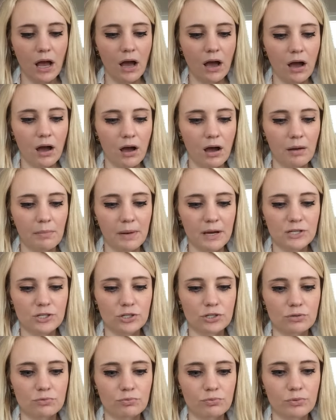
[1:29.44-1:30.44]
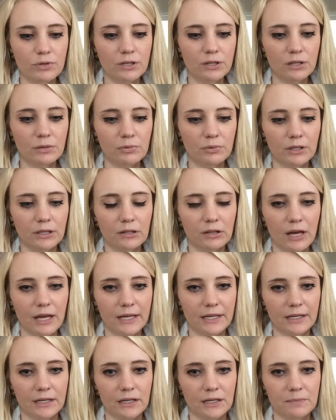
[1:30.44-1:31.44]
I just really, really
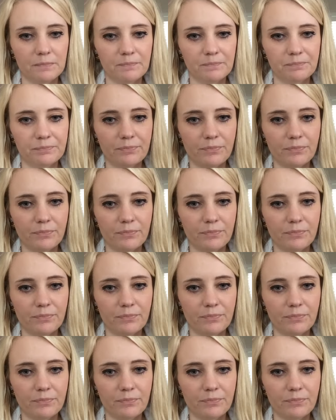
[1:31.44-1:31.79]
like it.